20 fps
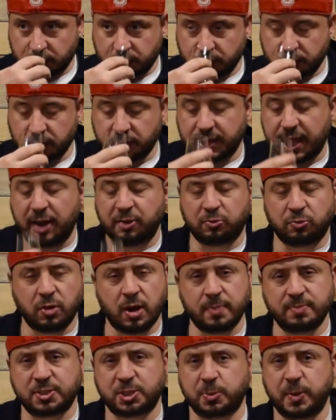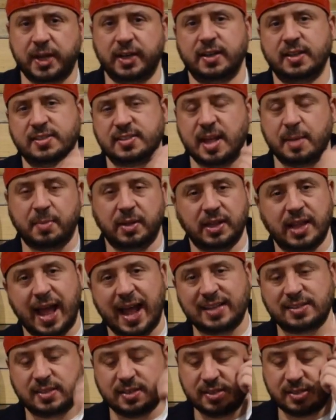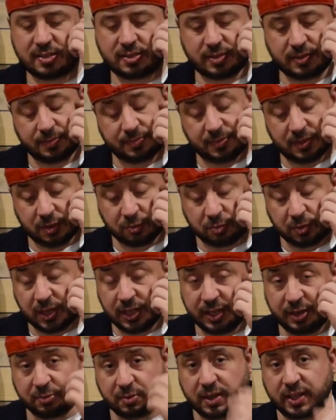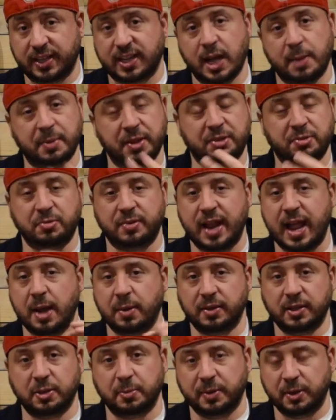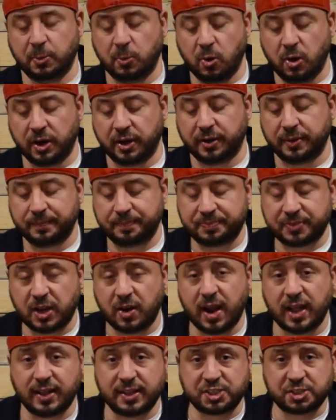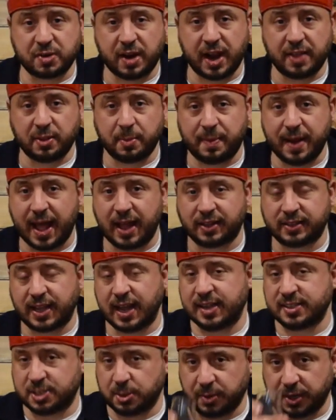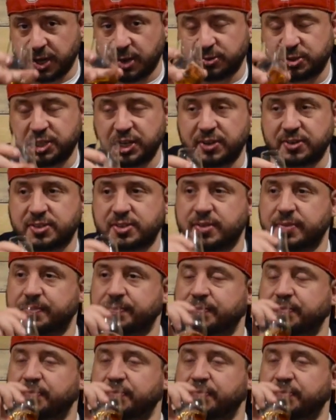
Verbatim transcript: Mm, that rum sweetness, that molasses, really, really coming through now a little bit of water. All right, let's try on the palate, guys. Here we go. Cheers.